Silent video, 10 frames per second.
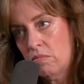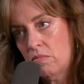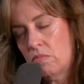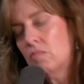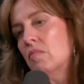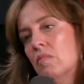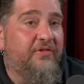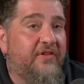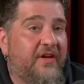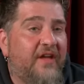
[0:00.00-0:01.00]
I came out, and I
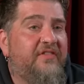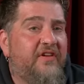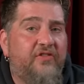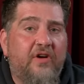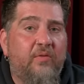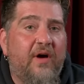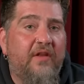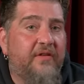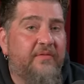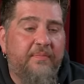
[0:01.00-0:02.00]
was like I said, it took a while.
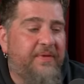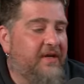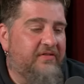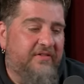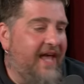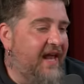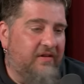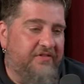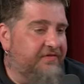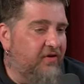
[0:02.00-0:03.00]
The, the biggest
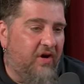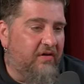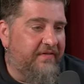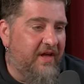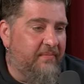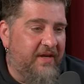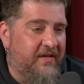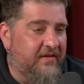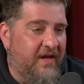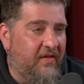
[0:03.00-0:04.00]
catalyst for all of that,
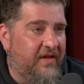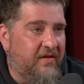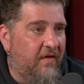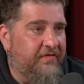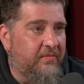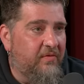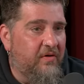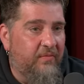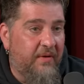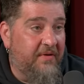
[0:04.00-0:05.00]
making L.A. comfortable,
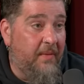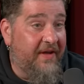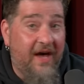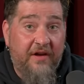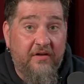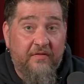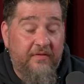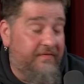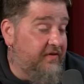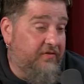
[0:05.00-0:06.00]
and when I'm coming out here
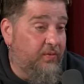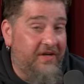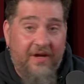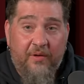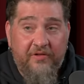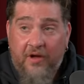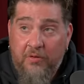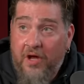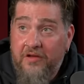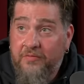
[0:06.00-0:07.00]
for this week, I was like, oh
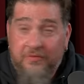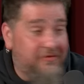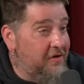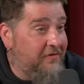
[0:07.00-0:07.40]
nice, we'll see.